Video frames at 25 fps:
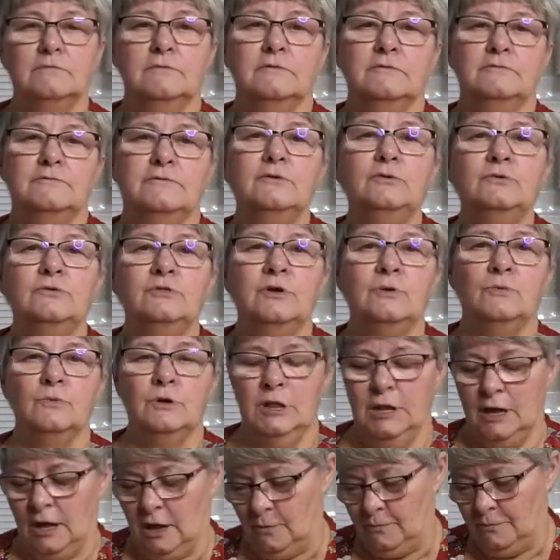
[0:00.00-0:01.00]
food that
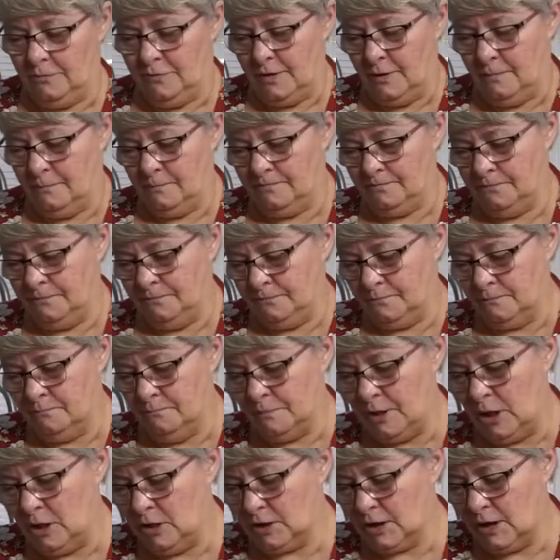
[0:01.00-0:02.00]
will help them
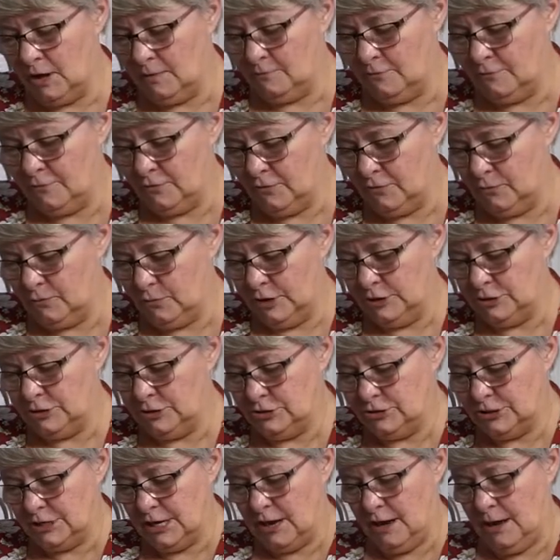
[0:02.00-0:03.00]
bulk up for the winter
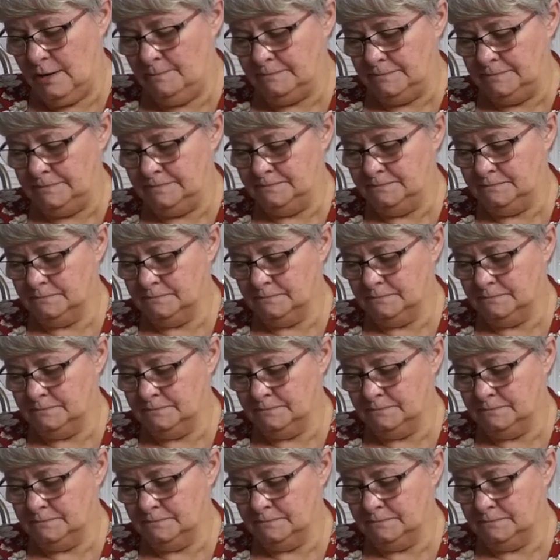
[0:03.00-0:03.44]
time